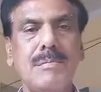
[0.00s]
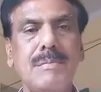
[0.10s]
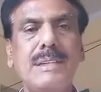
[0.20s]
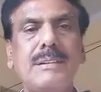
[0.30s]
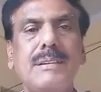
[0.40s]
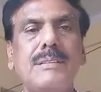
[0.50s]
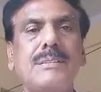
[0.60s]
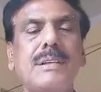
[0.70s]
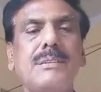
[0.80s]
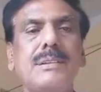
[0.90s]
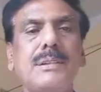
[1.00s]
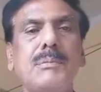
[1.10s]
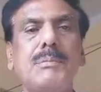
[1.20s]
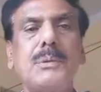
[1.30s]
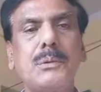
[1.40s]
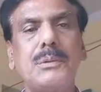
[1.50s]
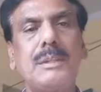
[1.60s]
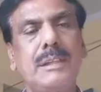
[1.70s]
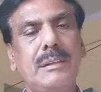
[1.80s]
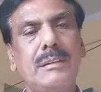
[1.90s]
Means substance is a pure
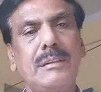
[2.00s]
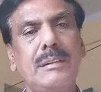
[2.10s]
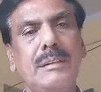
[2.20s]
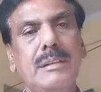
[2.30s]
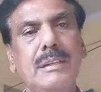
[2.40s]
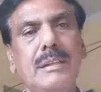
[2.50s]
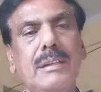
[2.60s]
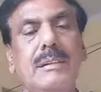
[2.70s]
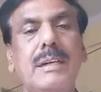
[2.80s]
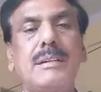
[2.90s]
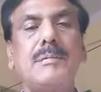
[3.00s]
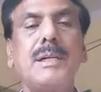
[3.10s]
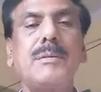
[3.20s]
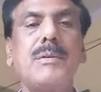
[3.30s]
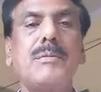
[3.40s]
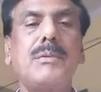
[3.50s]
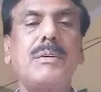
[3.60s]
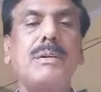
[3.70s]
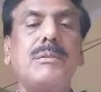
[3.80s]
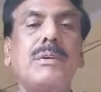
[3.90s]
thing that is made up of
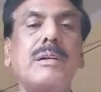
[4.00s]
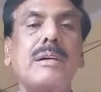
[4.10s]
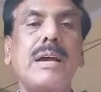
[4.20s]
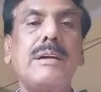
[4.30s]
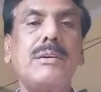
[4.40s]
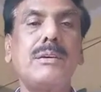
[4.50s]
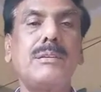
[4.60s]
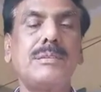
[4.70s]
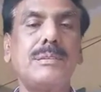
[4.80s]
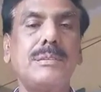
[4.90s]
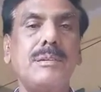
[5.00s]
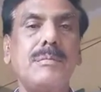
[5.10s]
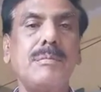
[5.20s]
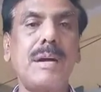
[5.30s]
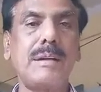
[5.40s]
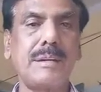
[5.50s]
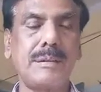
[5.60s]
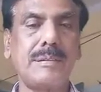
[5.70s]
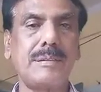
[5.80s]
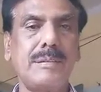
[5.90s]
only one kind of matter.
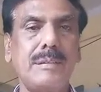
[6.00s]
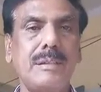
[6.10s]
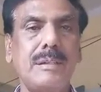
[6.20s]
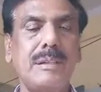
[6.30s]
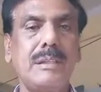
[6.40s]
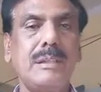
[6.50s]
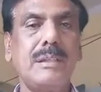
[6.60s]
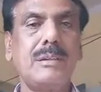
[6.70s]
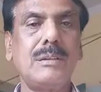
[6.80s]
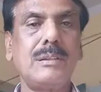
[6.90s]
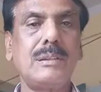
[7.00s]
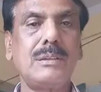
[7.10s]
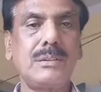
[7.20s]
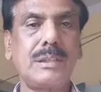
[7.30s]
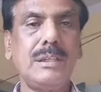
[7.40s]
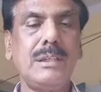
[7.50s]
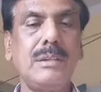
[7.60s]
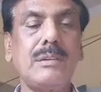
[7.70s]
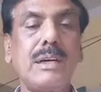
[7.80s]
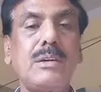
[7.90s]
So okay,
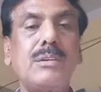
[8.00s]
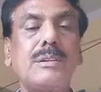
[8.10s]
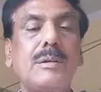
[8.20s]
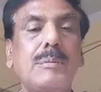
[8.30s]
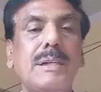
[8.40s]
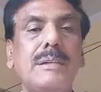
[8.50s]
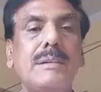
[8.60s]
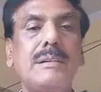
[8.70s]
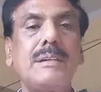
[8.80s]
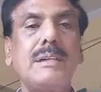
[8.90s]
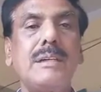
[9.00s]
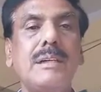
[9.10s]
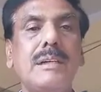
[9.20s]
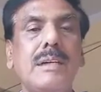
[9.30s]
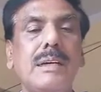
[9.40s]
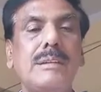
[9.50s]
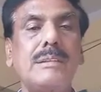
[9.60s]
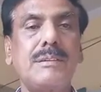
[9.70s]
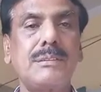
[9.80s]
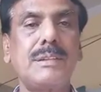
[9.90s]
you cannot separate a
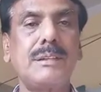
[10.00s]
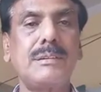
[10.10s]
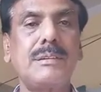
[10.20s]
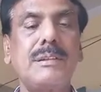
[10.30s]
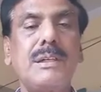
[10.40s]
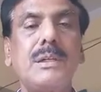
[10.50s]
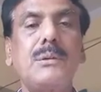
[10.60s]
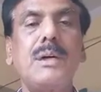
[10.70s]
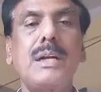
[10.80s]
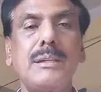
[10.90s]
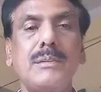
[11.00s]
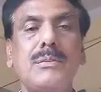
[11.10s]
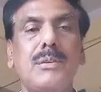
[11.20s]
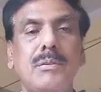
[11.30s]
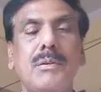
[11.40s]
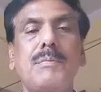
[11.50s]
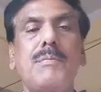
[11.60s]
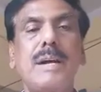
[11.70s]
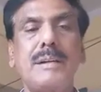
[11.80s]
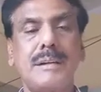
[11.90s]
substance into another form of
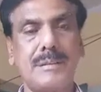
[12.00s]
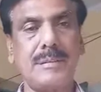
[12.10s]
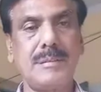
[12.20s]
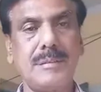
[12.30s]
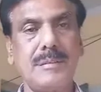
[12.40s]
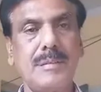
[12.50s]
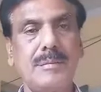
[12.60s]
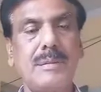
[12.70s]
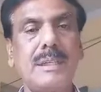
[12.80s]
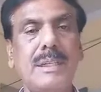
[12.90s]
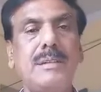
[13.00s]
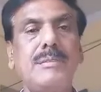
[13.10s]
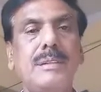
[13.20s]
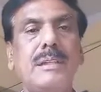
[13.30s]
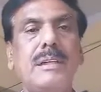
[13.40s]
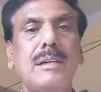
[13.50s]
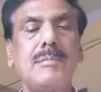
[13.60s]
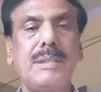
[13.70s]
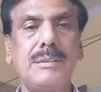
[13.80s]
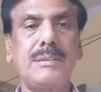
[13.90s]
matter by any physical
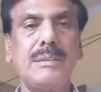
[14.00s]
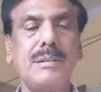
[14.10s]
means.